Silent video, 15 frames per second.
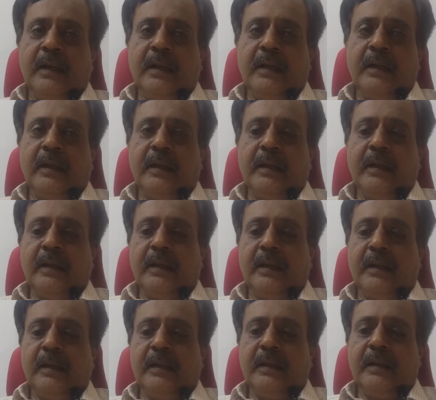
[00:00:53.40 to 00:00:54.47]
In
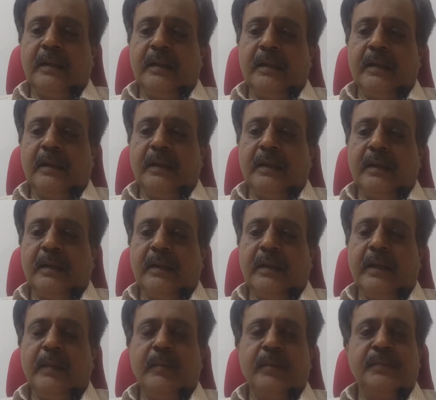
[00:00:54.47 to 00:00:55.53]
a
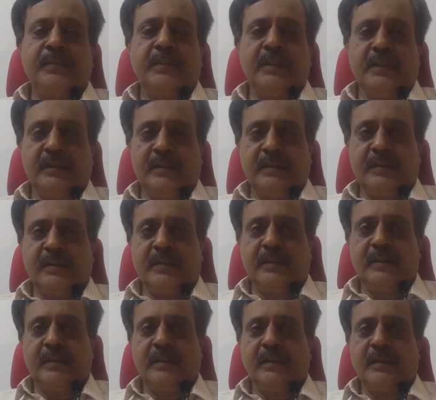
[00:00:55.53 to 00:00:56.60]
game of
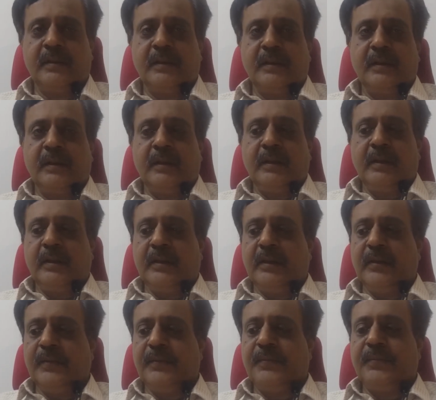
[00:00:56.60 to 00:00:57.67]
chess,
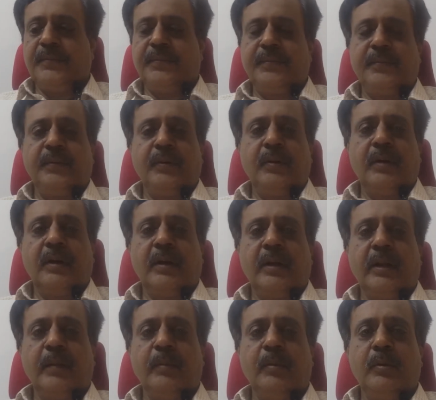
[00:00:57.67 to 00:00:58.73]
if you are
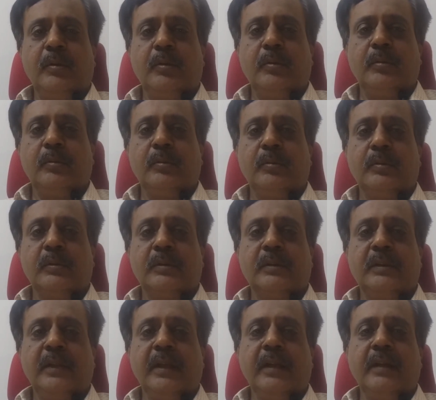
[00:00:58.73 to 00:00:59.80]
able to
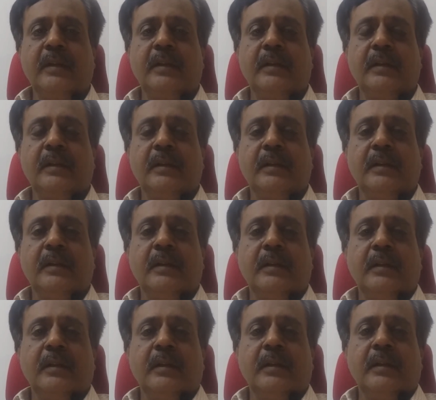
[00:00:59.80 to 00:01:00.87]
think
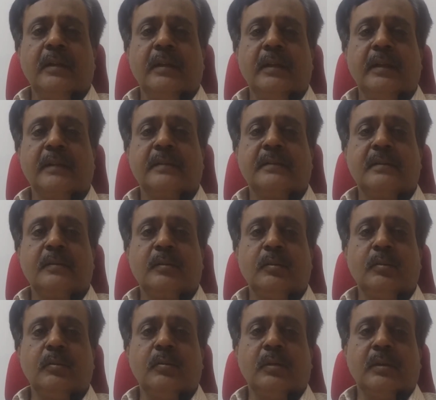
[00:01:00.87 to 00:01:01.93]
next
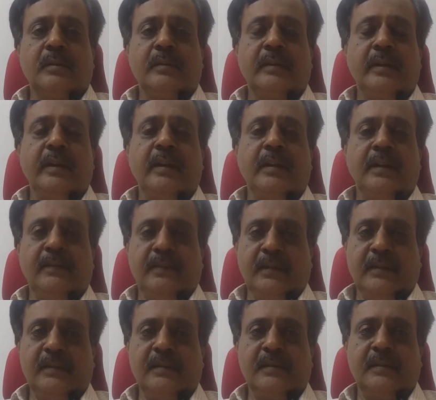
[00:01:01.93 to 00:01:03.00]
2 or 3
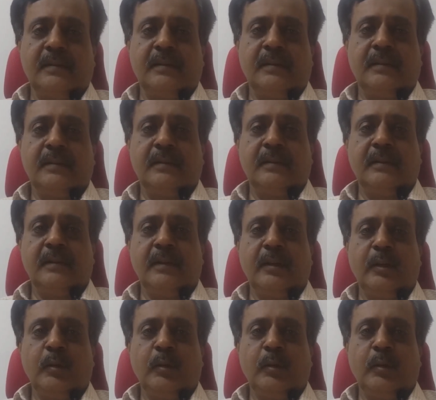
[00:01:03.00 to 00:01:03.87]
levels, then